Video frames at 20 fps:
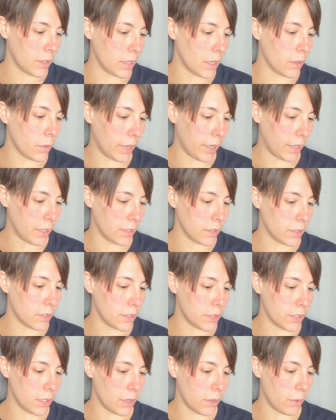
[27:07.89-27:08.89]
okay,
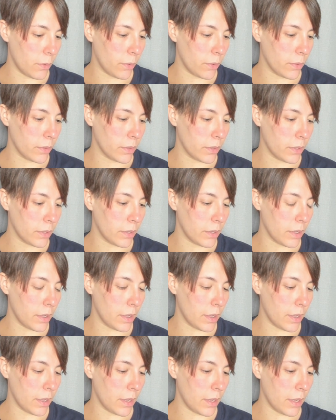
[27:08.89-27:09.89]
so,
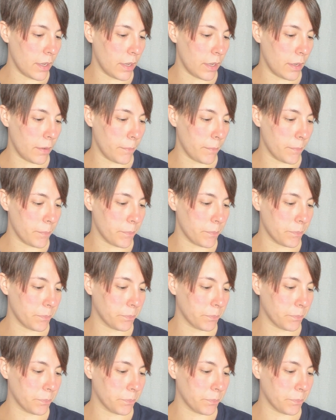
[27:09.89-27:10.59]
um,